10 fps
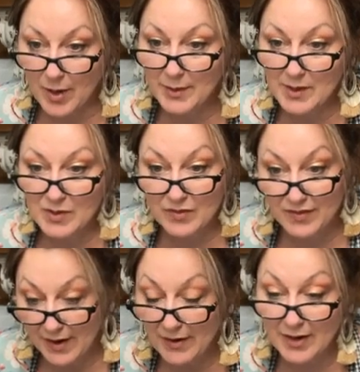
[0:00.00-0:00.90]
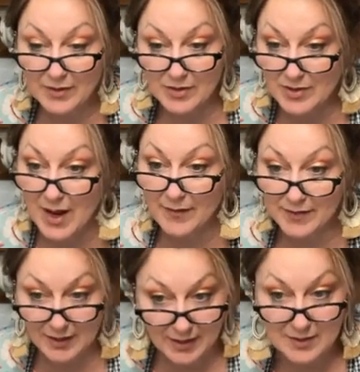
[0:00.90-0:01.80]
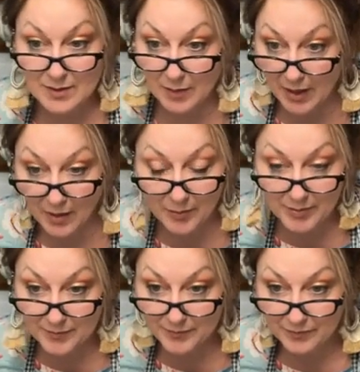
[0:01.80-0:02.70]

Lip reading: probably is very understaffed and needs some help.